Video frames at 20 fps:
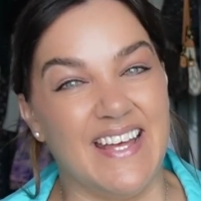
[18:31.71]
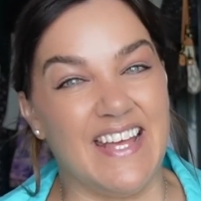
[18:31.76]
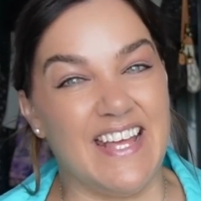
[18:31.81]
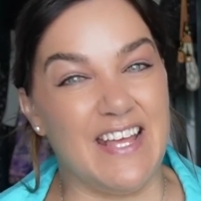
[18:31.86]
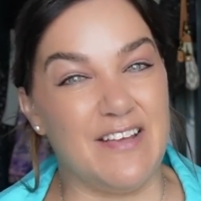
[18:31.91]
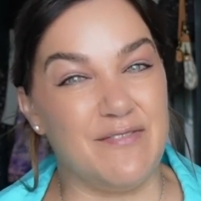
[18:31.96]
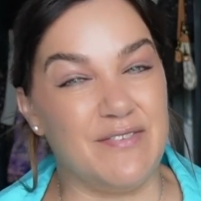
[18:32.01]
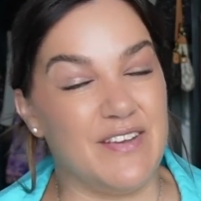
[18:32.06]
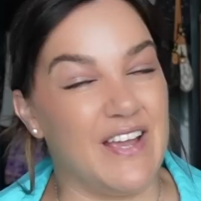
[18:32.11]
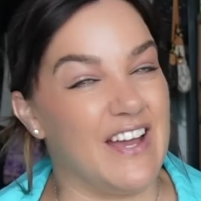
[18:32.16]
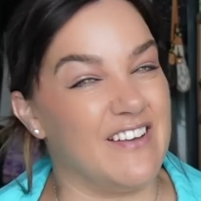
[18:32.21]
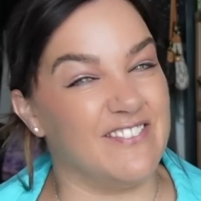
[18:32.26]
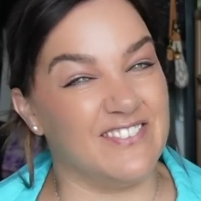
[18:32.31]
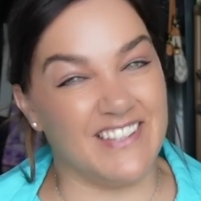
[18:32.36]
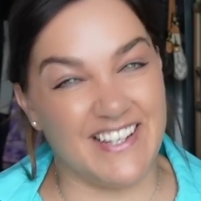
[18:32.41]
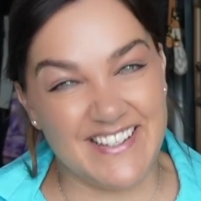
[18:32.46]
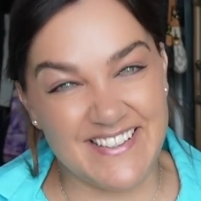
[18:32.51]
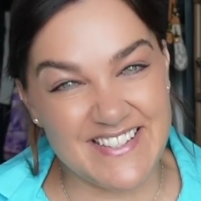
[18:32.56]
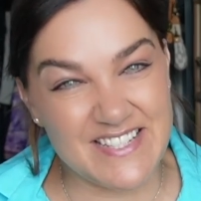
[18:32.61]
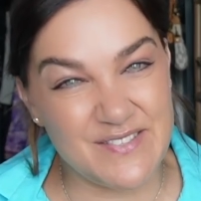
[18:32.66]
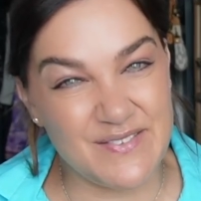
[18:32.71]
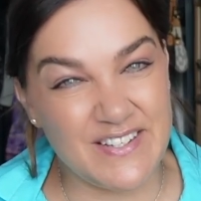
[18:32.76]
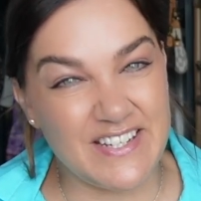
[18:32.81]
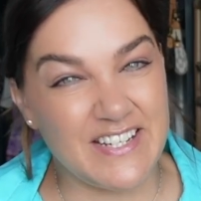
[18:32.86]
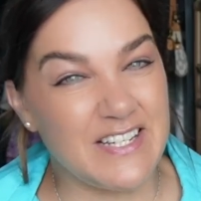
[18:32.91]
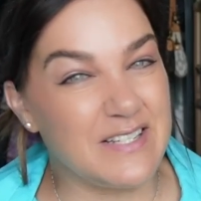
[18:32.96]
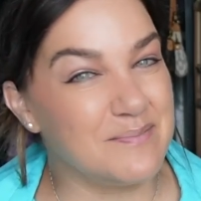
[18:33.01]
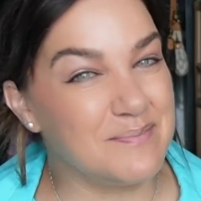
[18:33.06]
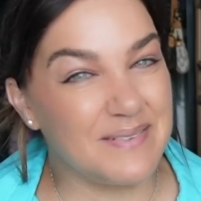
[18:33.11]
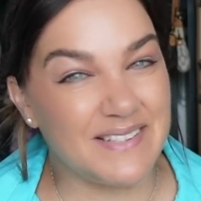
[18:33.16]
If you have liked this
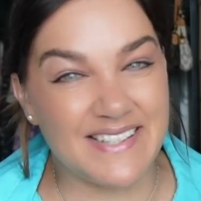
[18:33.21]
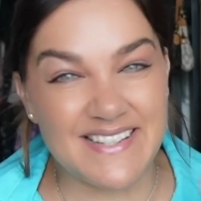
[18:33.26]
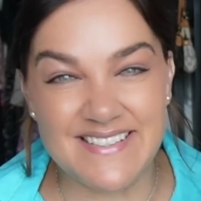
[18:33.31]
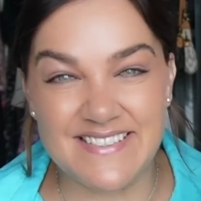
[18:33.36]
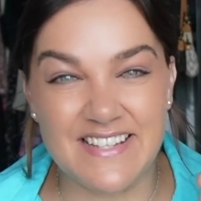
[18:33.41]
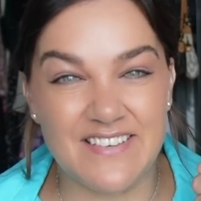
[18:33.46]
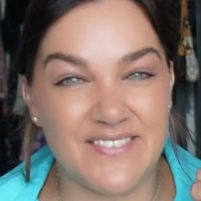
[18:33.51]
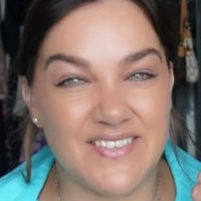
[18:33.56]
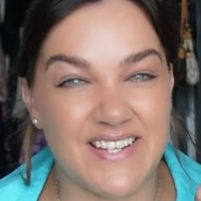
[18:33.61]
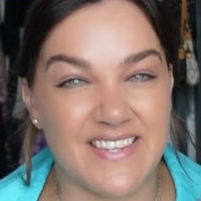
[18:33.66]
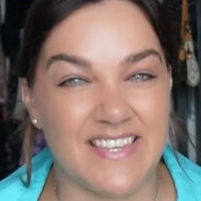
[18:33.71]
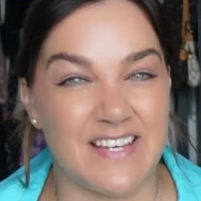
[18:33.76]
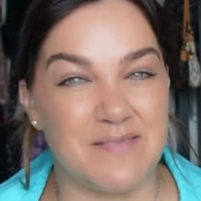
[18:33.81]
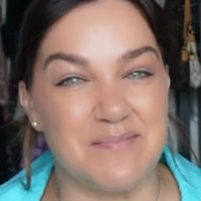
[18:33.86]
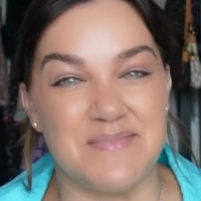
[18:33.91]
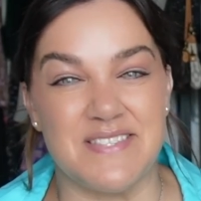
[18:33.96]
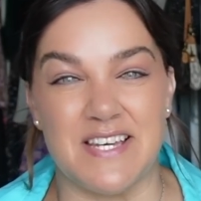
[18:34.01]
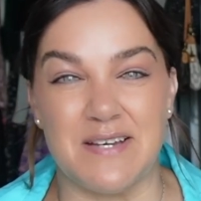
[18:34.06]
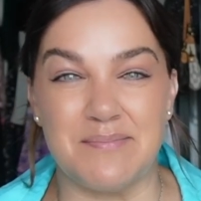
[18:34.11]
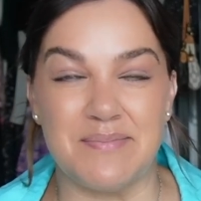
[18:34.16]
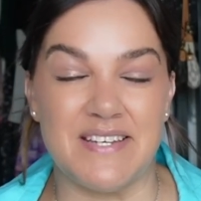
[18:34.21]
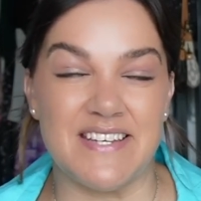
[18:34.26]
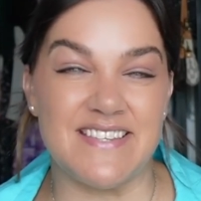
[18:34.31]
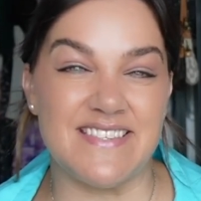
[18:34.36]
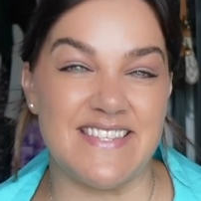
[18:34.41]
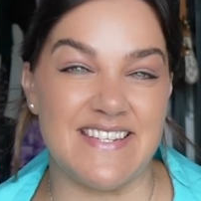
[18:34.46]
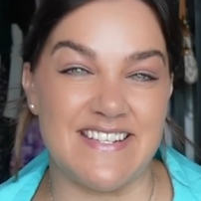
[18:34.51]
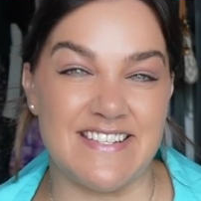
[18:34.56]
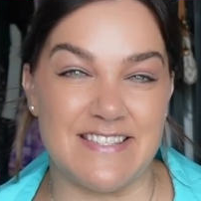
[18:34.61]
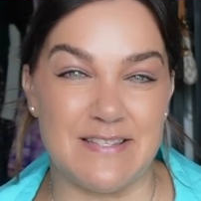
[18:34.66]
video, please give it a thumbs up.
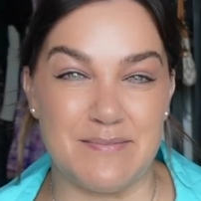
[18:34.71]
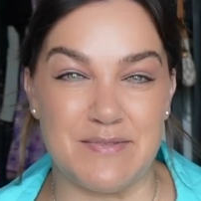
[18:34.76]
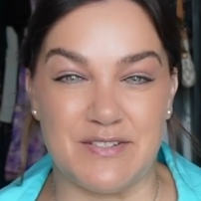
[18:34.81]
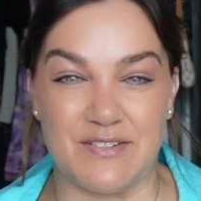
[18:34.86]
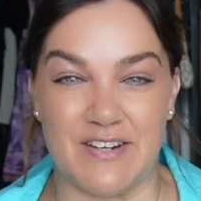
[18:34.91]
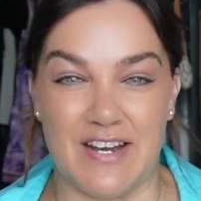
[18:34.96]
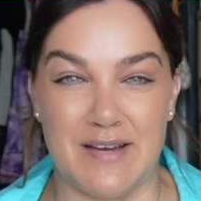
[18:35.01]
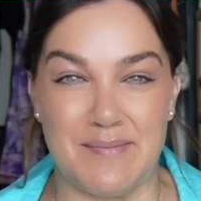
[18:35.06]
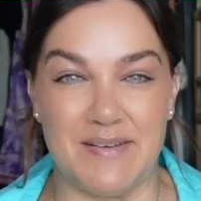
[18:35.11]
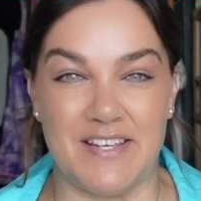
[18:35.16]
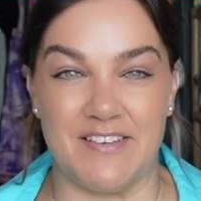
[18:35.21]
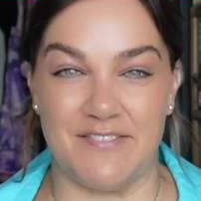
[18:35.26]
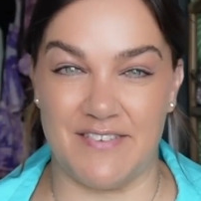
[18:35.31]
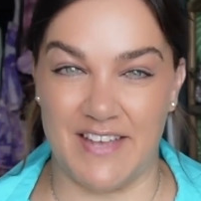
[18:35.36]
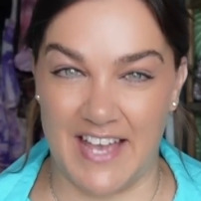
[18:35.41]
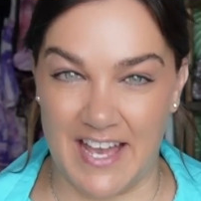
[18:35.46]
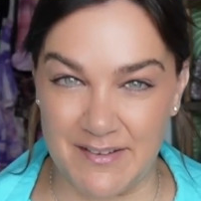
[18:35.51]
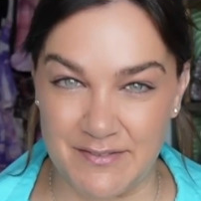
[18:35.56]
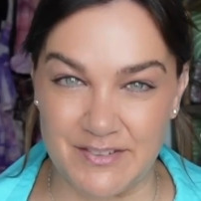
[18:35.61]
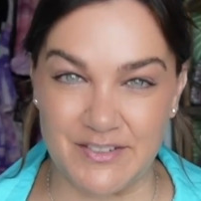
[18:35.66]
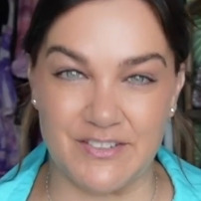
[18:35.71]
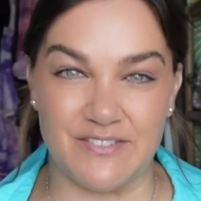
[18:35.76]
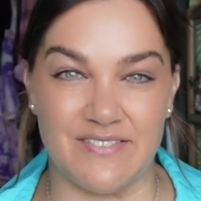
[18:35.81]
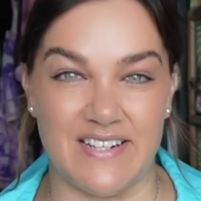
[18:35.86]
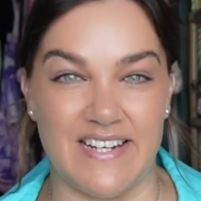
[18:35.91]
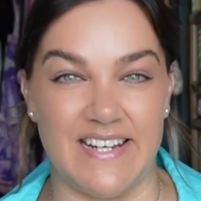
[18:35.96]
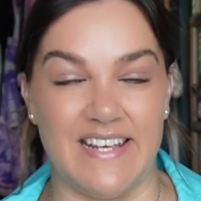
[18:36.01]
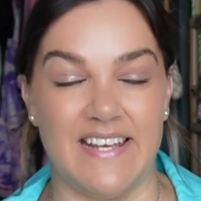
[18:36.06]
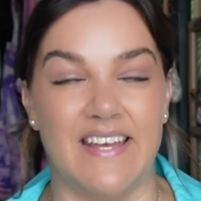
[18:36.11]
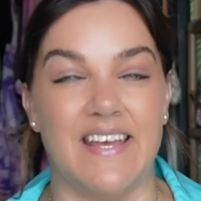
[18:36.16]
Consider subscribing if you haven't
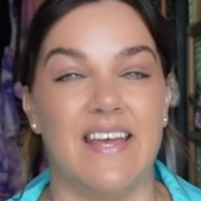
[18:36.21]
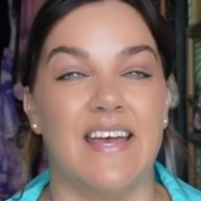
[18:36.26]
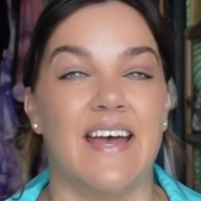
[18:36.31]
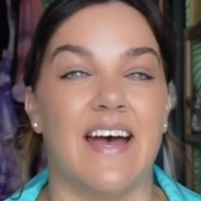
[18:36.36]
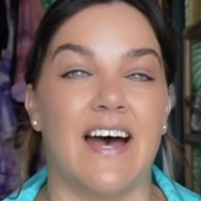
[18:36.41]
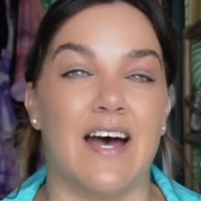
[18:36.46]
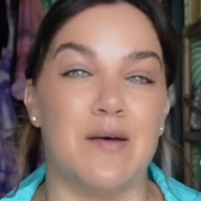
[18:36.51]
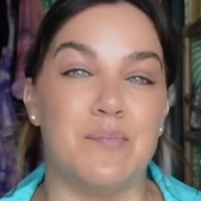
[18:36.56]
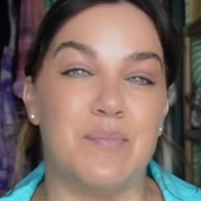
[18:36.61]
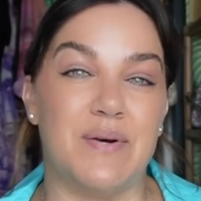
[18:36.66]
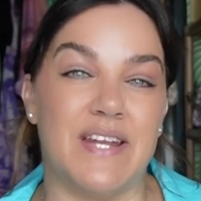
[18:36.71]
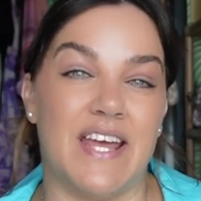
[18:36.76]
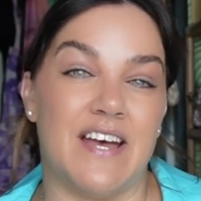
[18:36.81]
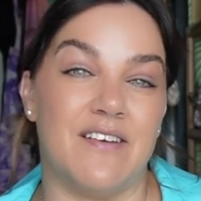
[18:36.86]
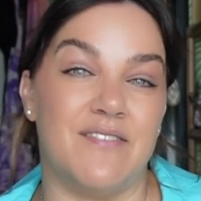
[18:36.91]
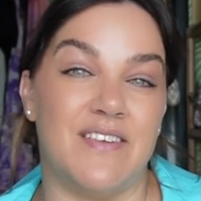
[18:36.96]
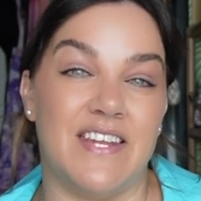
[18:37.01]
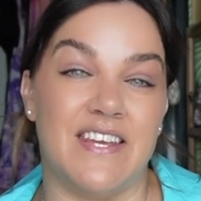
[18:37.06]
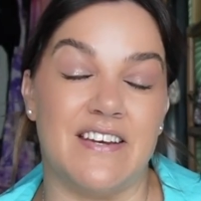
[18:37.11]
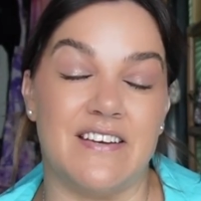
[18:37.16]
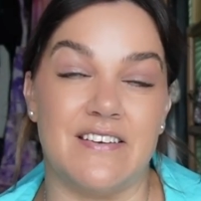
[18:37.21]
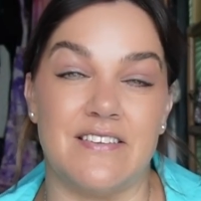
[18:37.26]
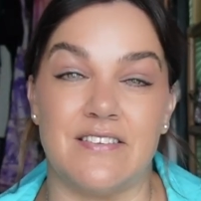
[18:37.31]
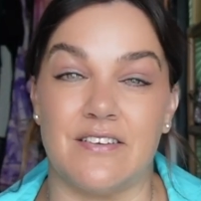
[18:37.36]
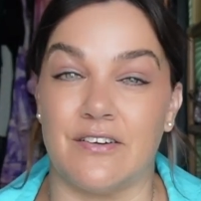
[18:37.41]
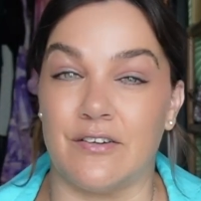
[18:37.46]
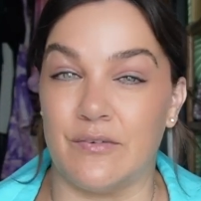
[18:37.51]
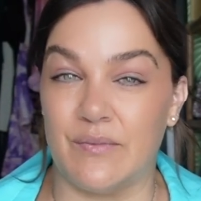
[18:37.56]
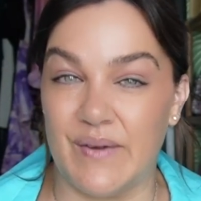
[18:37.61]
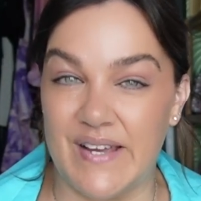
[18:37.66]
already. I put out videos
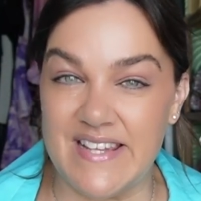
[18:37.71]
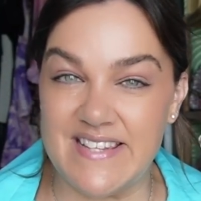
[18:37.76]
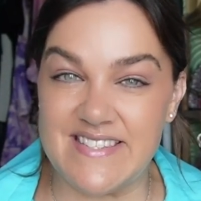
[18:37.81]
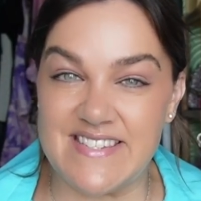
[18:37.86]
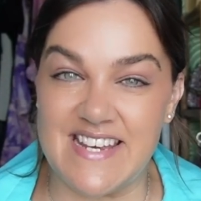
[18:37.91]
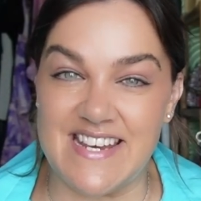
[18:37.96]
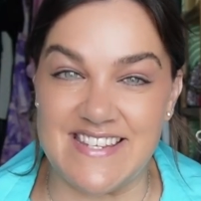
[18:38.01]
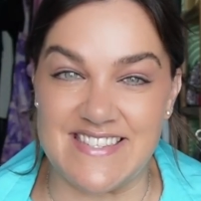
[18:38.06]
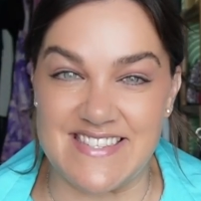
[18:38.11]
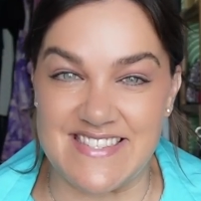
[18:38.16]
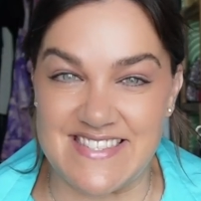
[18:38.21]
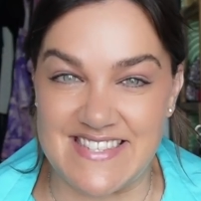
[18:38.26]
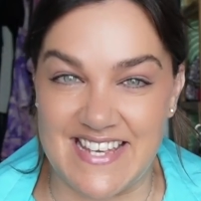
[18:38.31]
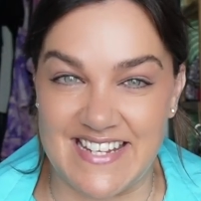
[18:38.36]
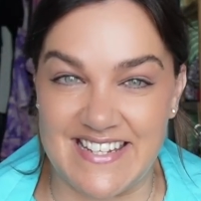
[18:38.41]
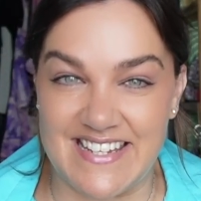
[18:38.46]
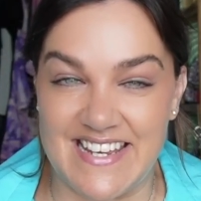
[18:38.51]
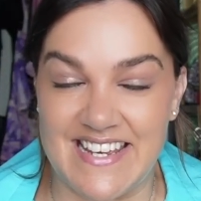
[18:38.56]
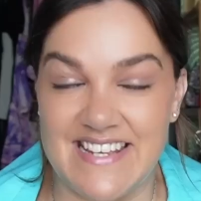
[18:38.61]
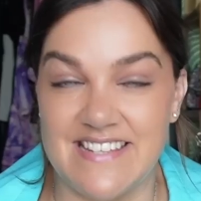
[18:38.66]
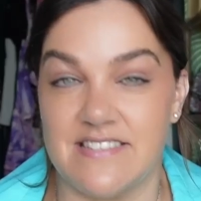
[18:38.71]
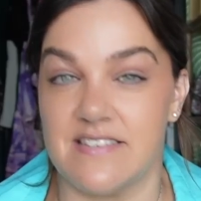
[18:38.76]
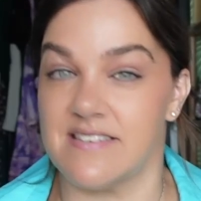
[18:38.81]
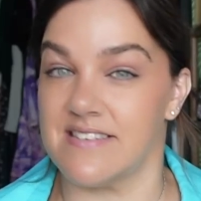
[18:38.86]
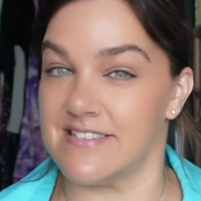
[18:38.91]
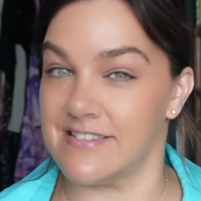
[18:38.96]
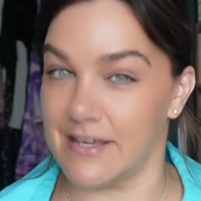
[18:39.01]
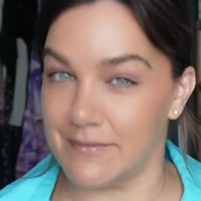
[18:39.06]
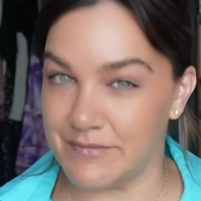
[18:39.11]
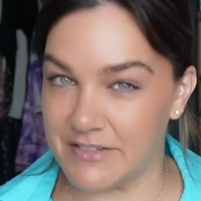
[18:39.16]
on Wednesdays and Sundays,
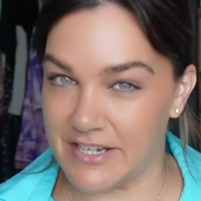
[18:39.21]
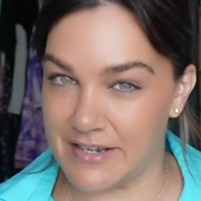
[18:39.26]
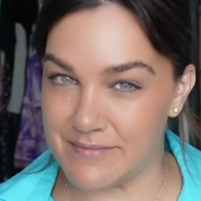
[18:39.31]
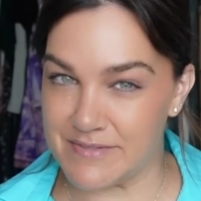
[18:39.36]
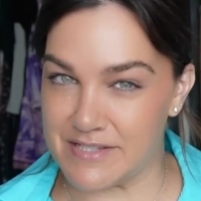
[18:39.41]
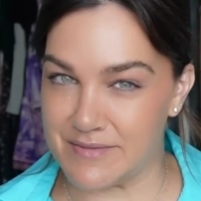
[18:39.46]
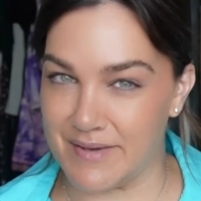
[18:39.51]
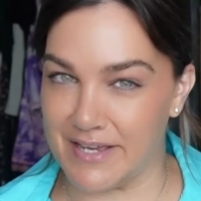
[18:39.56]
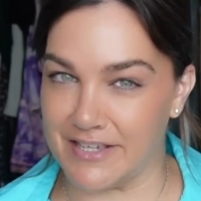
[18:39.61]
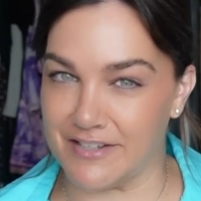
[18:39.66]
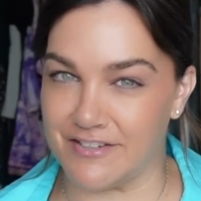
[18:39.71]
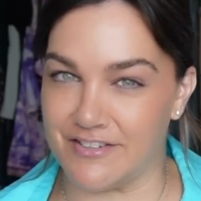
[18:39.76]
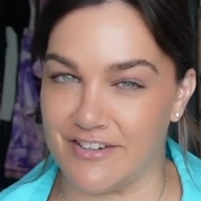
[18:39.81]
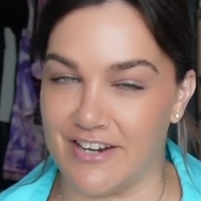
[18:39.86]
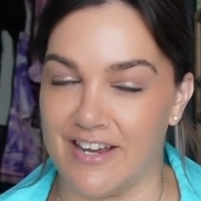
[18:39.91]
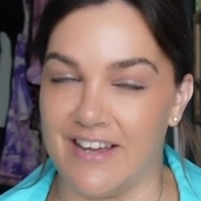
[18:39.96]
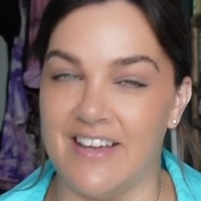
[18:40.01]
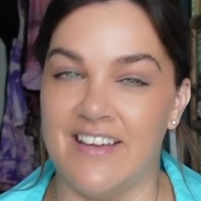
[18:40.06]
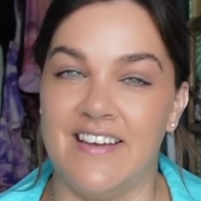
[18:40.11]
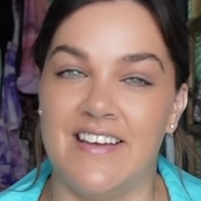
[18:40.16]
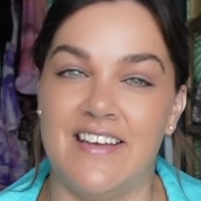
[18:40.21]
sometimes some extra.